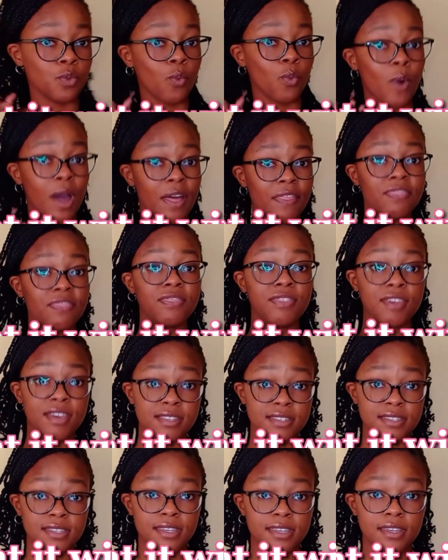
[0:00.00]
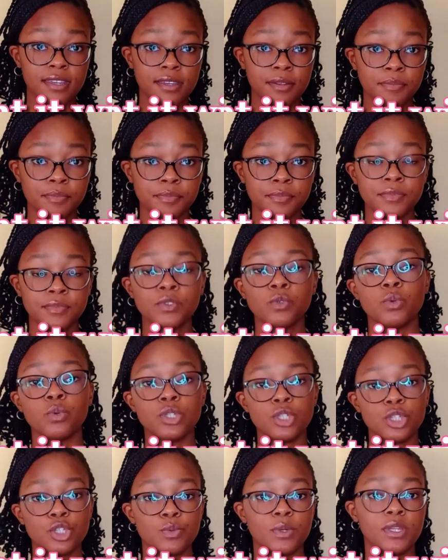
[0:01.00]
130,
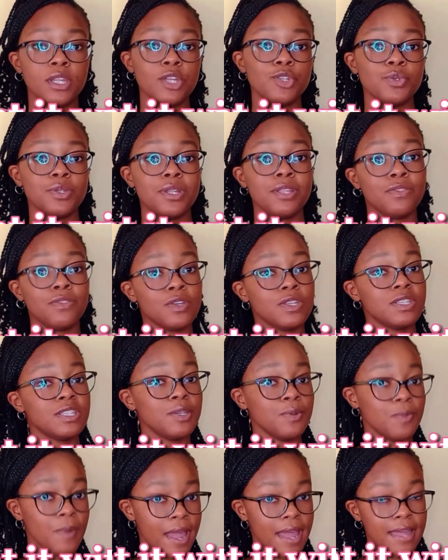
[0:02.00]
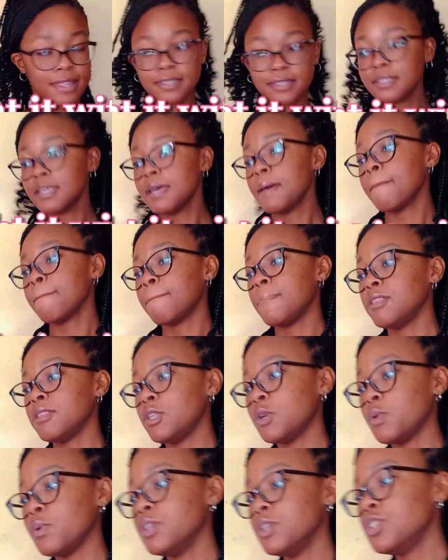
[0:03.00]
which is 130 rands. But
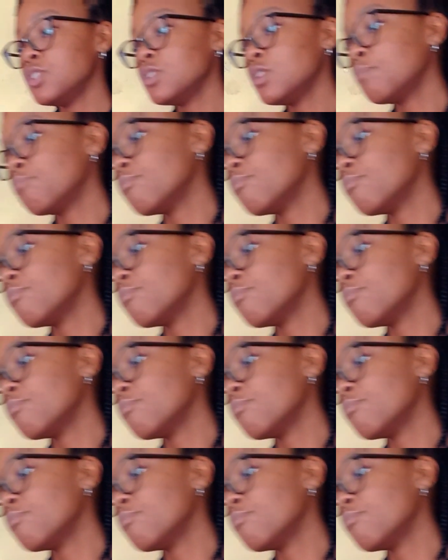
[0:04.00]
the original